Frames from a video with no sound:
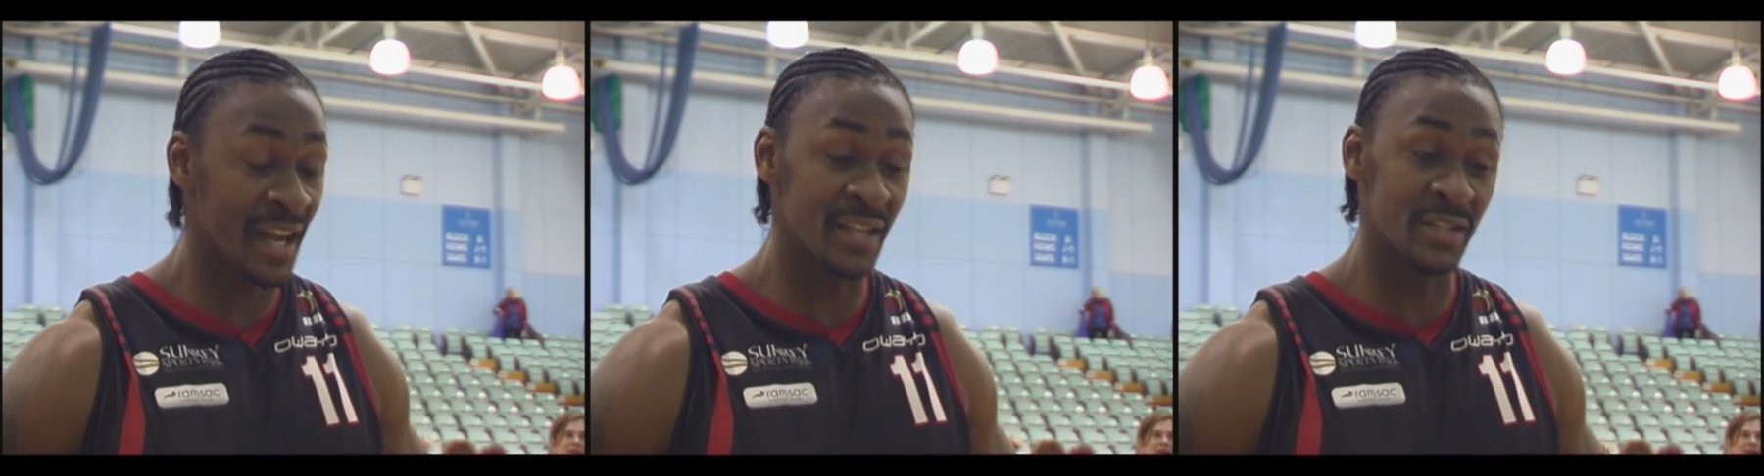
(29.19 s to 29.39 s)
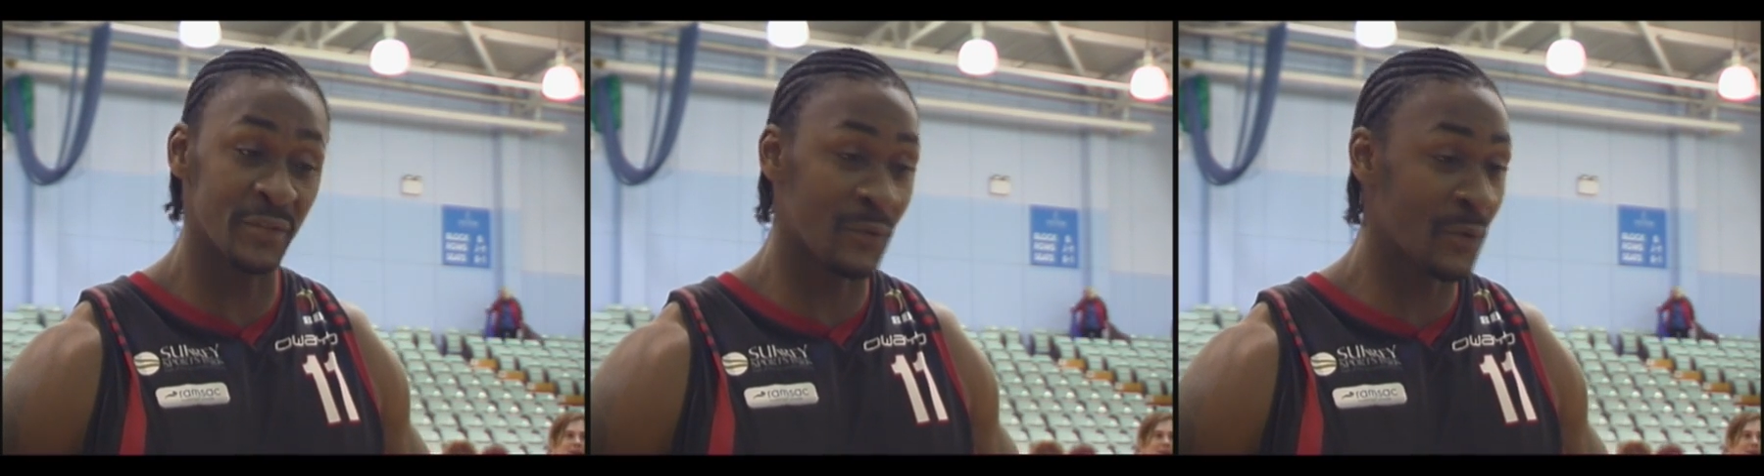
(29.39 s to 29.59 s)

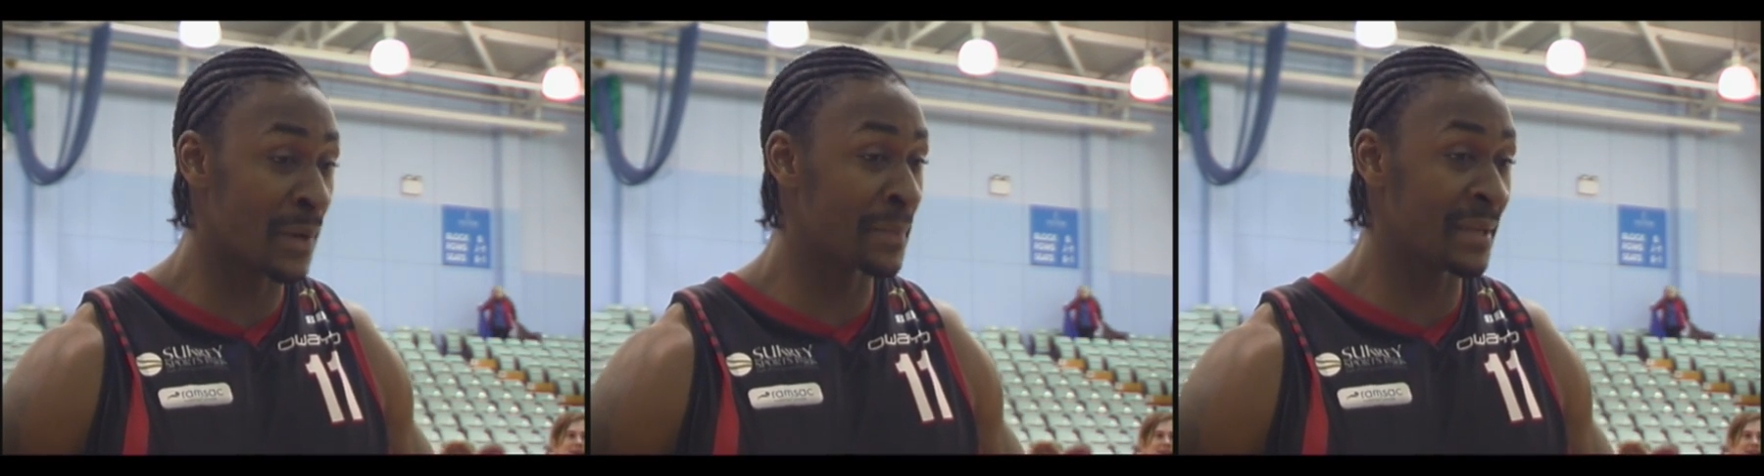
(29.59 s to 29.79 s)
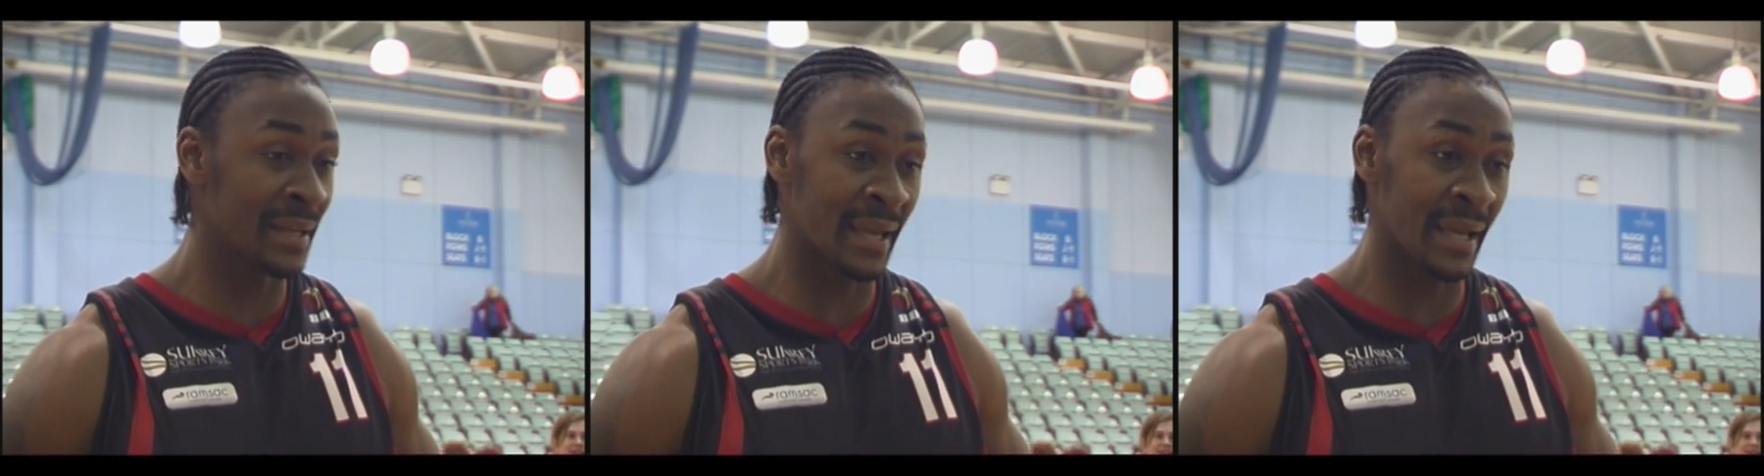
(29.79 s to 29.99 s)
it's a
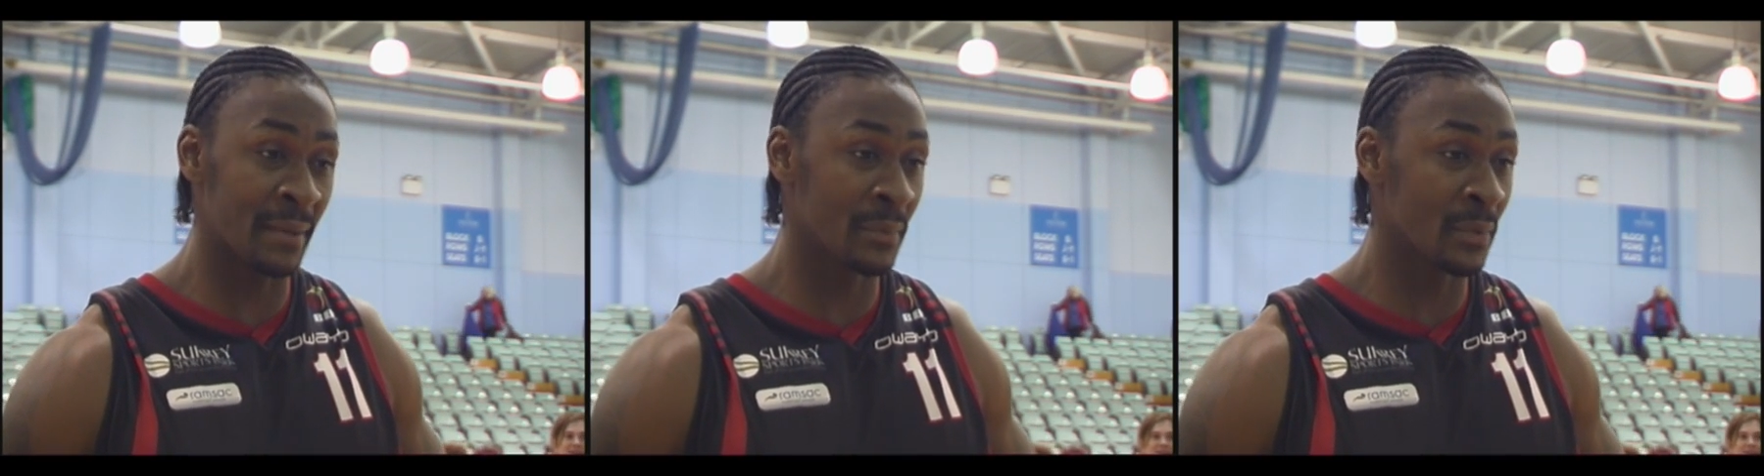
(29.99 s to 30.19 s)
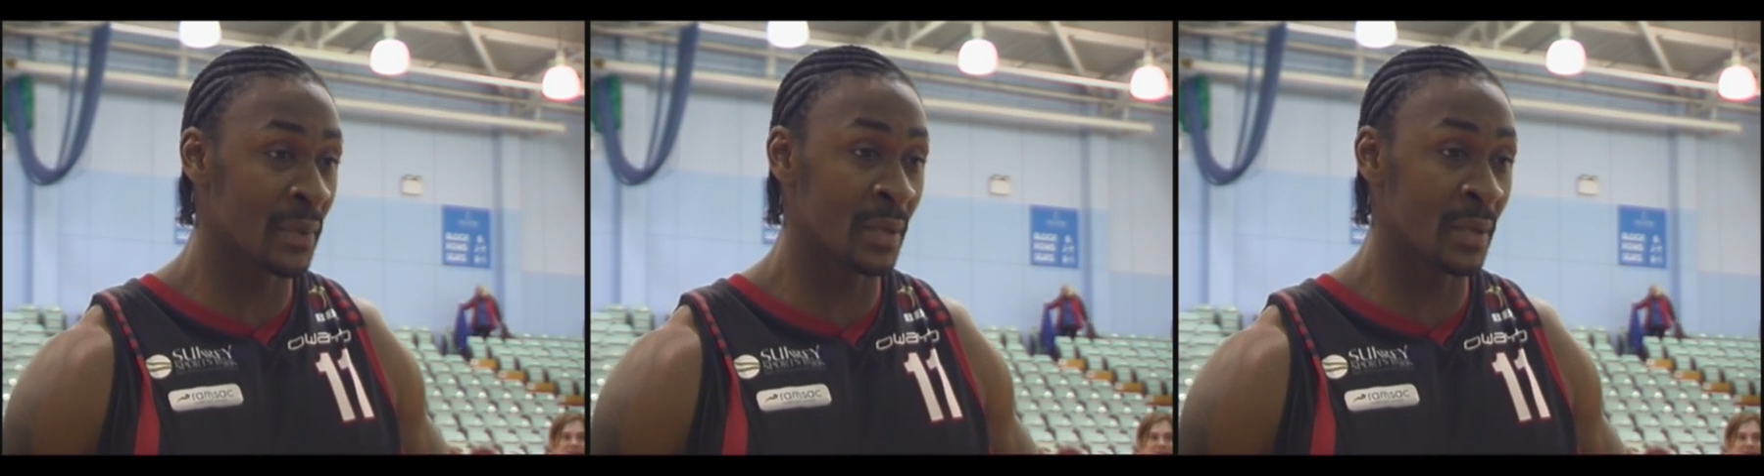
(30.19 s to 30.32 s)
40-minute game.